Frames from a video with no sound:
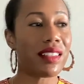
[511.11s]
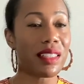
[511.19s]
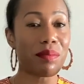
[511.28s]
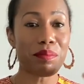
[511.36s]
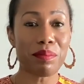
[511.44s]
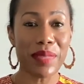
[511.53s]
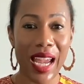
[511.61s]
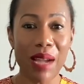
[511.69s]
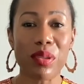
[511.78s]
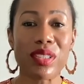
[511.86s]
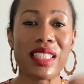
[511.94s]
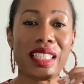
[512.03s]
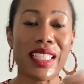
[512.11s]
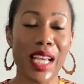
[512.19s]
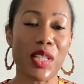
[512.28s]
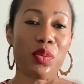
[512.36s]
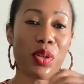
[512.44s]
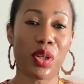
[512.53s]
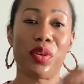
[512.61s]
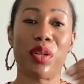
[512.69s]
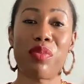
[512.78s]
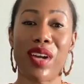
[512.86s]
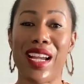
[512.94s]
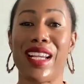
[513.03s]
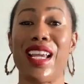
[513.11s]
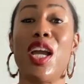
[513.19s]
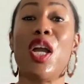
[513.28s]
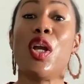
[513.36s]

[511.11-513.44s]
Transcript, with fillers: To be able to get to a career break,